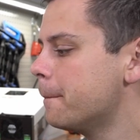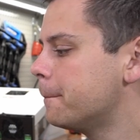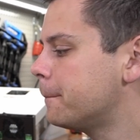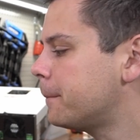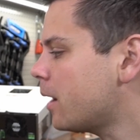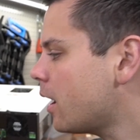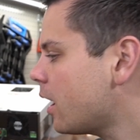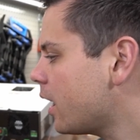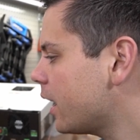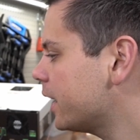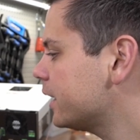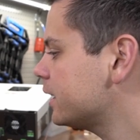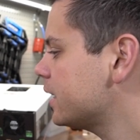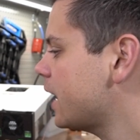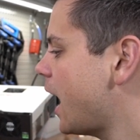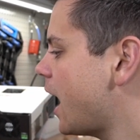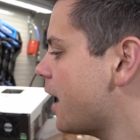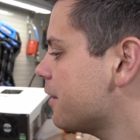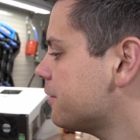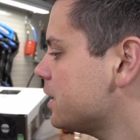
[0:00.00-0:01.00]
But
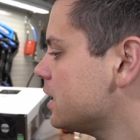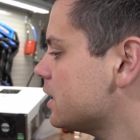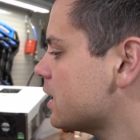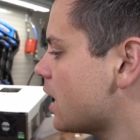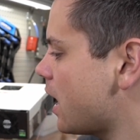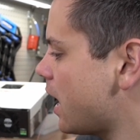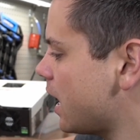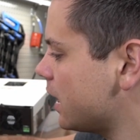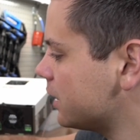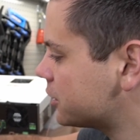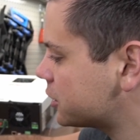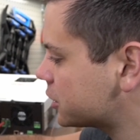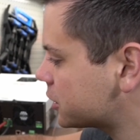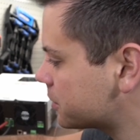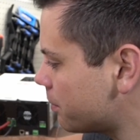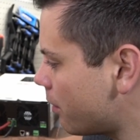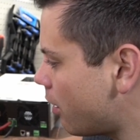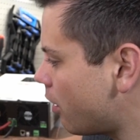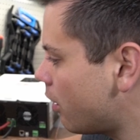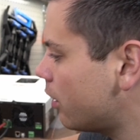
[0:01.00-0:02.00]
having a
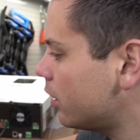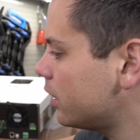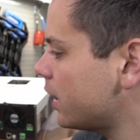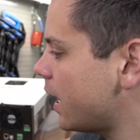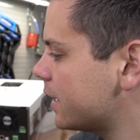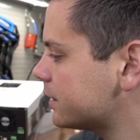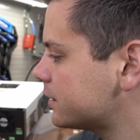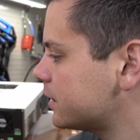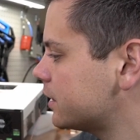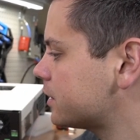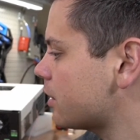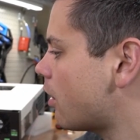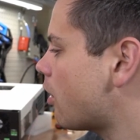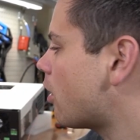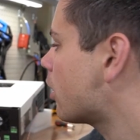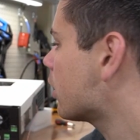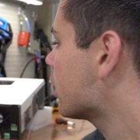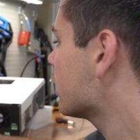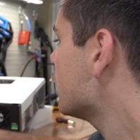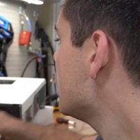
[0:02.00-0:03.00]
small S S
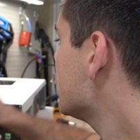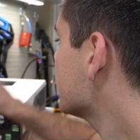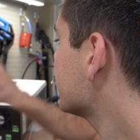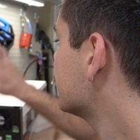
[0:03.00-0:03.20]
R